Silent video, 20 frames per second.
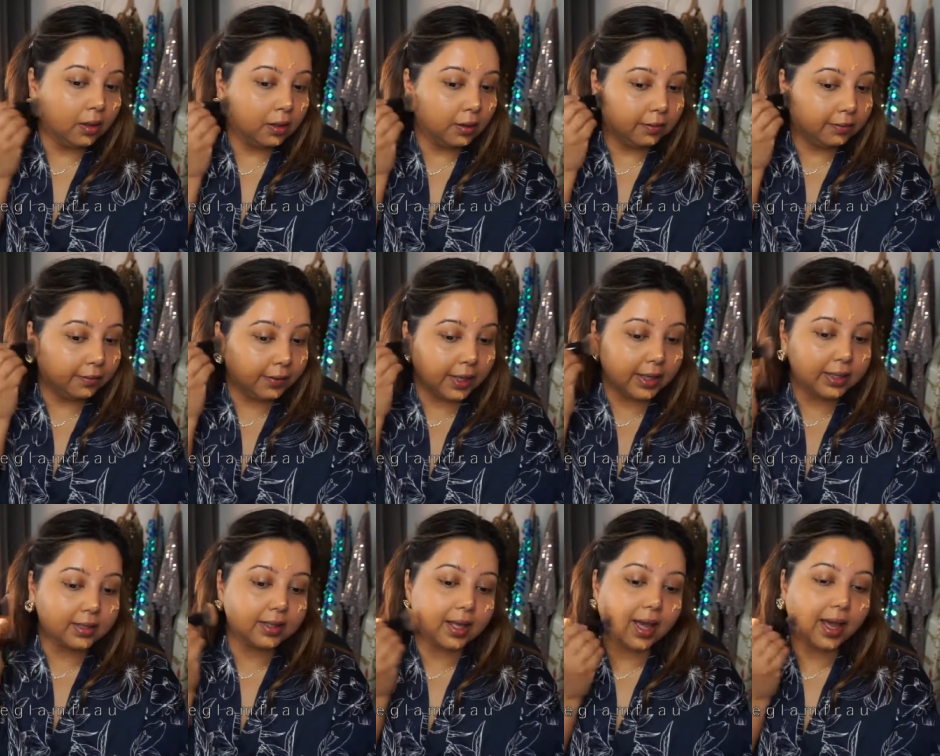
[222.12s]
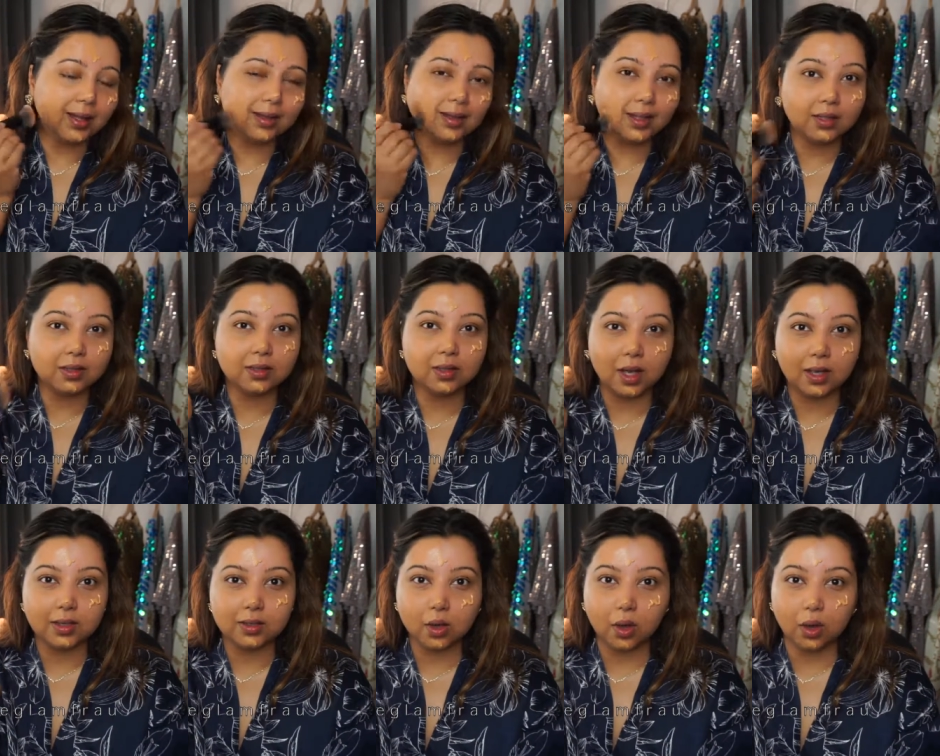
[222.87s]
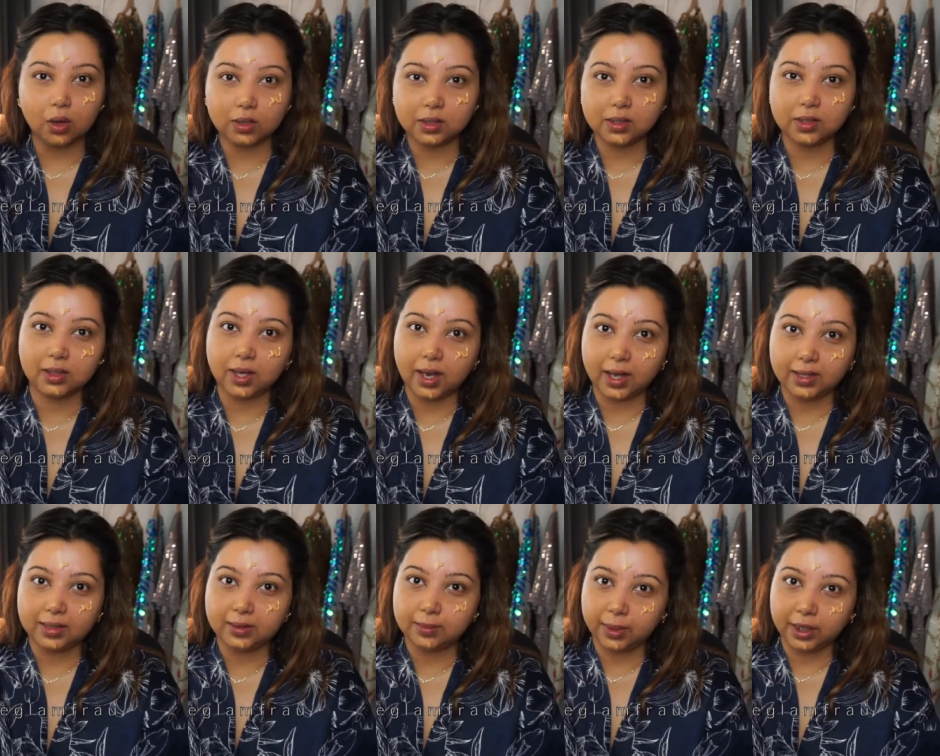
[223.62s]
face, and this does
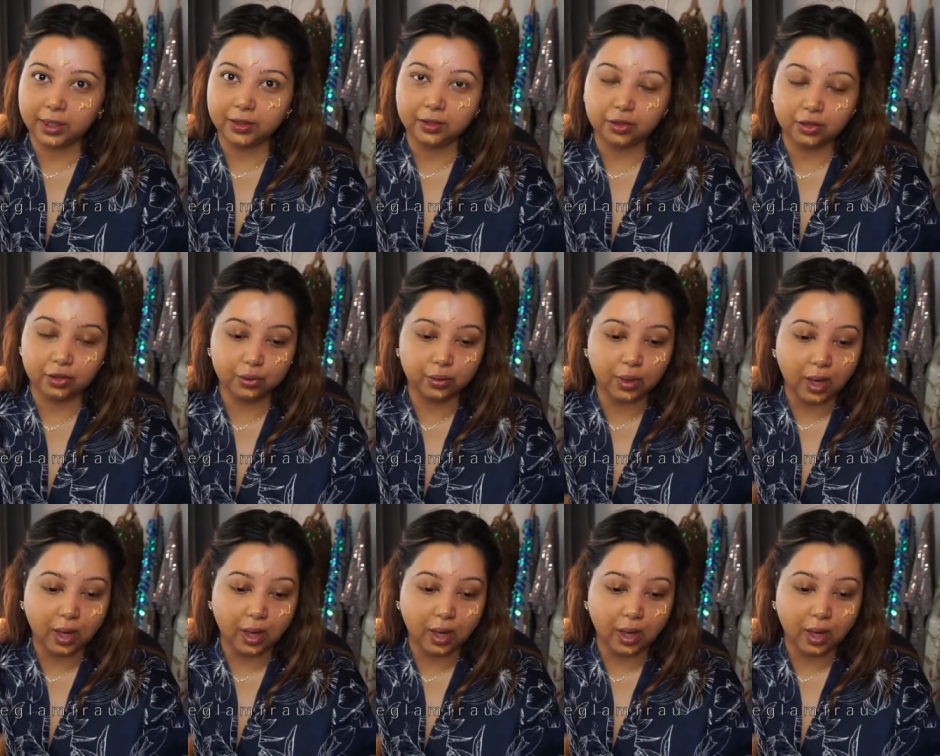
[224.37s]
oxidize, mind you.